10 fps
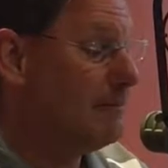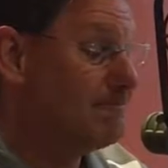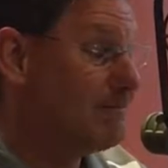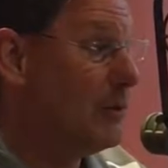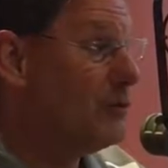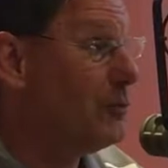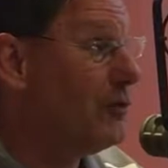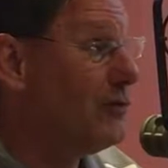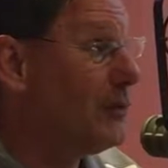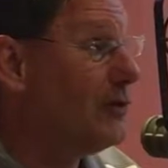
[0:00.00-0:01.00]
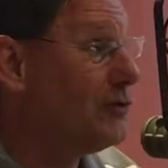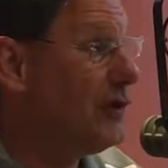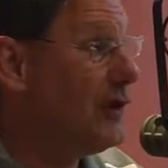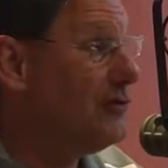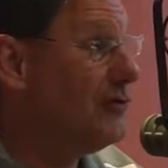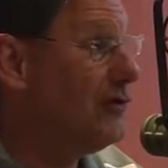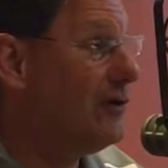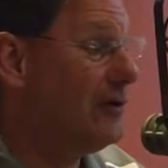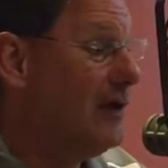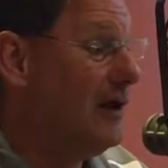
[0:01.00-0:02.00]
it was pretty special last year,
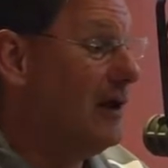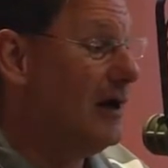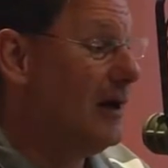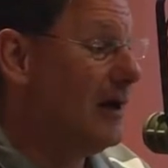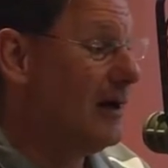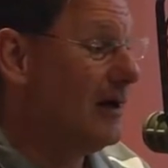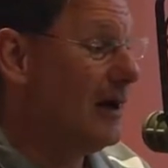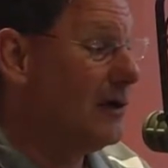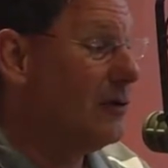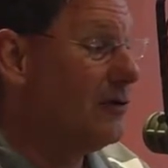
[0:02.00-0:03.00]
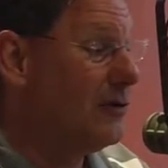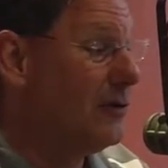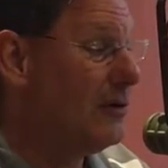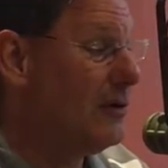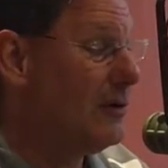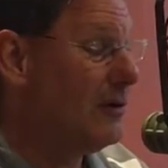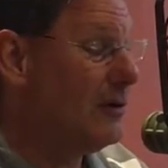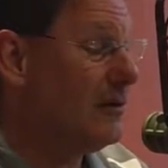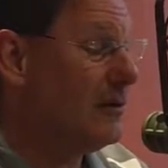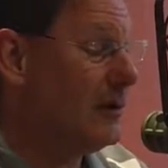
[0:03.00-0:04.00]
and I know they're
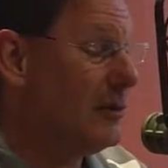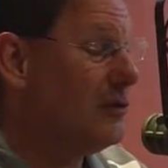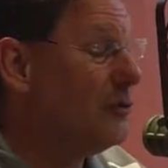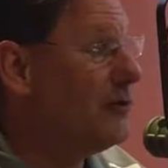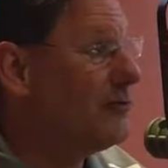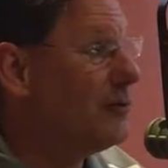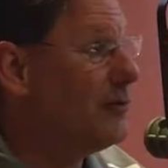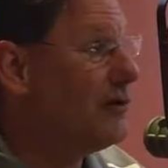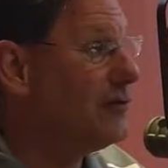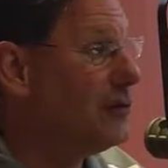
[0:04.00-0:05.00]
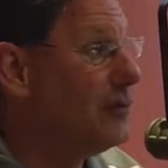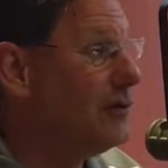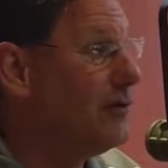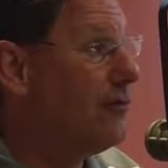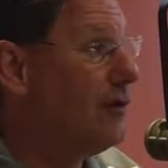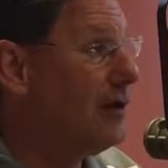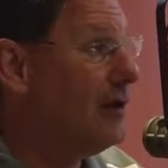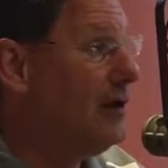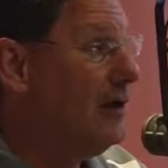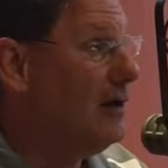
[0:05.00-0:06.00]
going to be doing some things a little bit
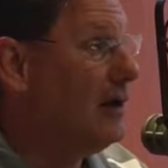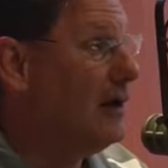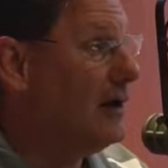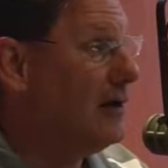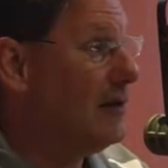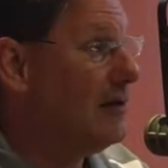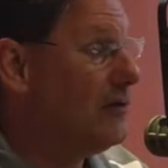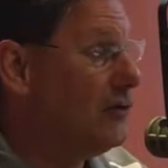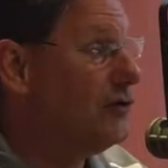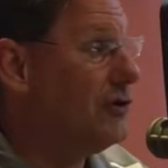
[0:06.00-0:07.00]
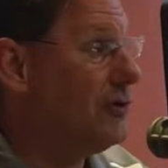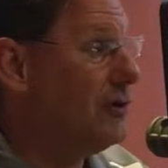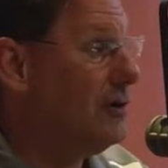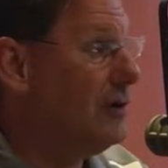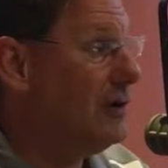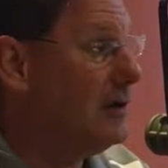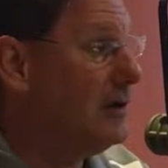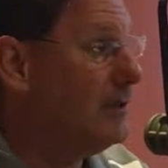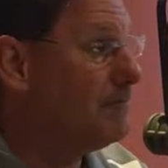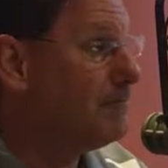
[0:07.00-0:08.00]
differently this year.
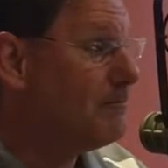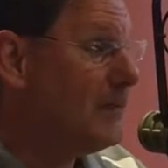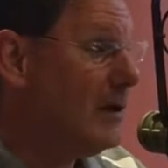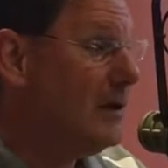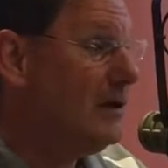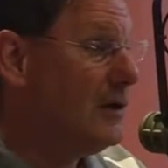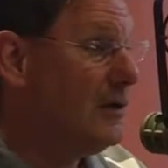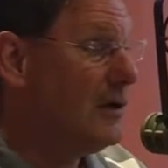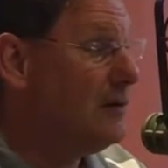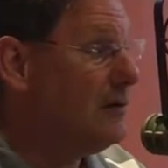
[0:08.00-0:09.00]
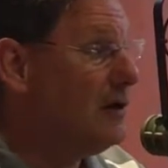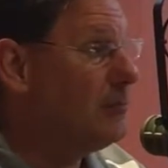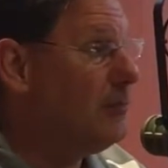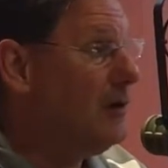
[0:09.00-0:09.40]
They did